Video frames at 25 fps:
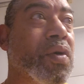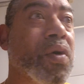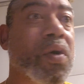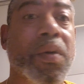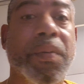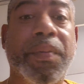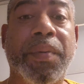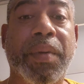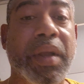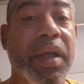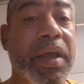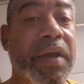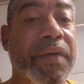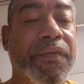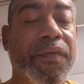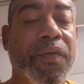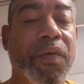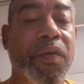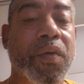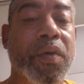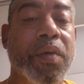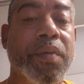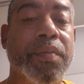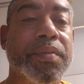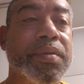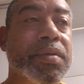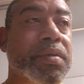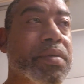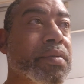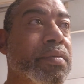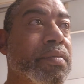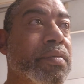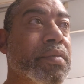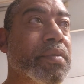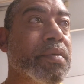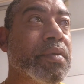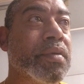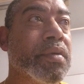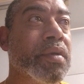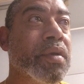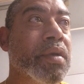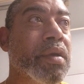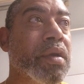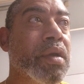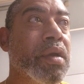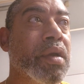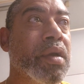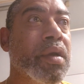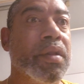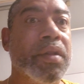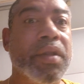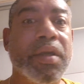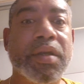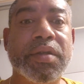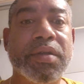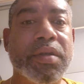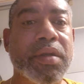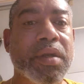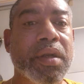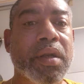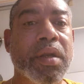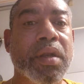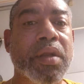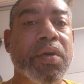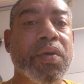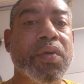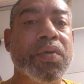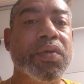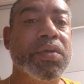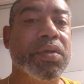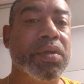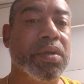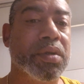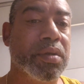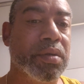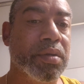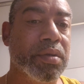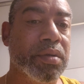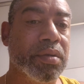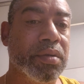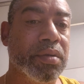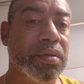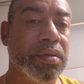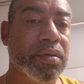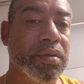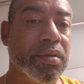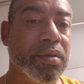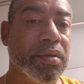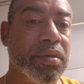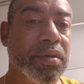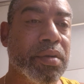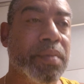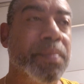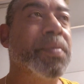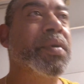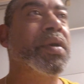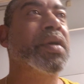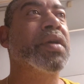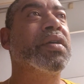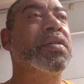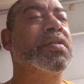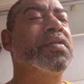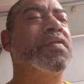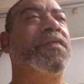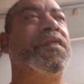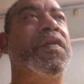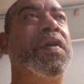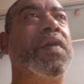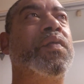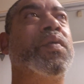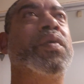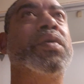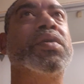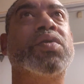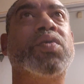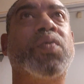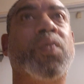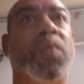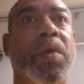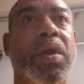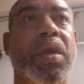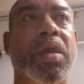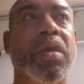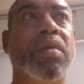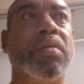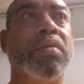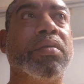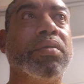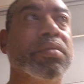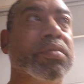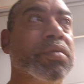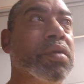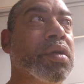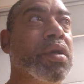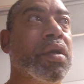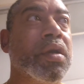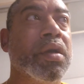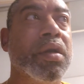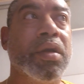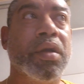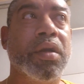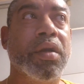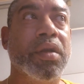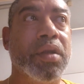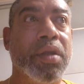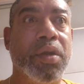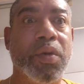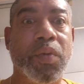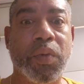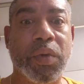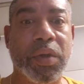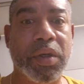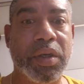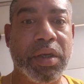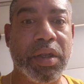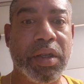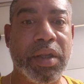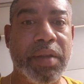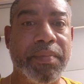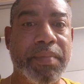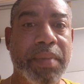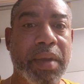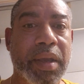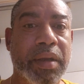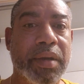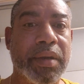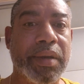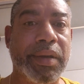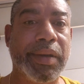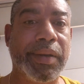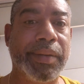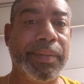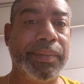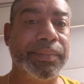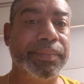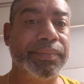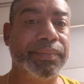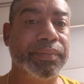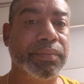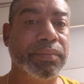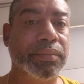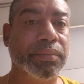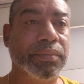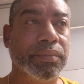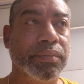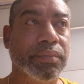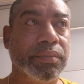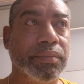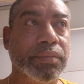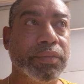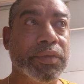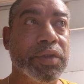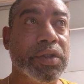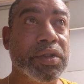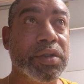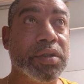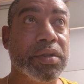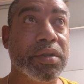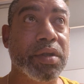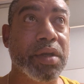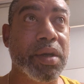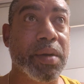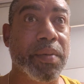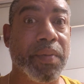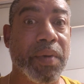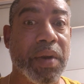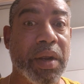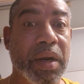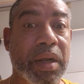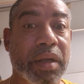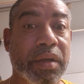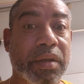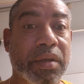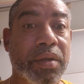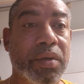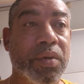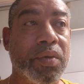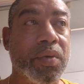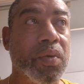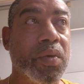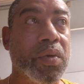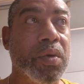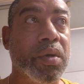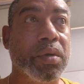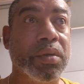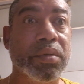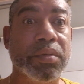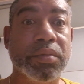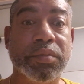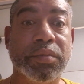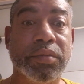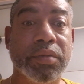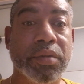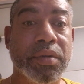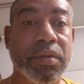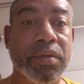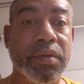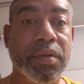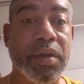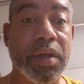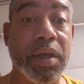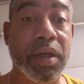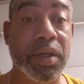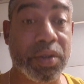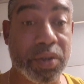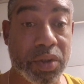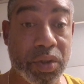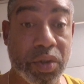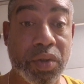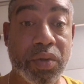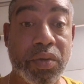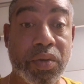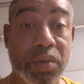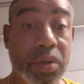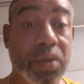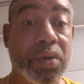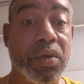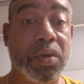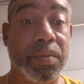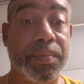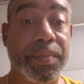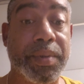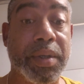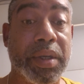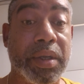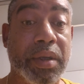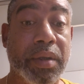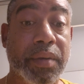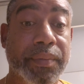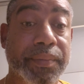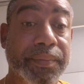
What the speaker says: all platforms, that's an illusion. Because if it was real, you wouldn't need makeup. You just come right out the door as you should be.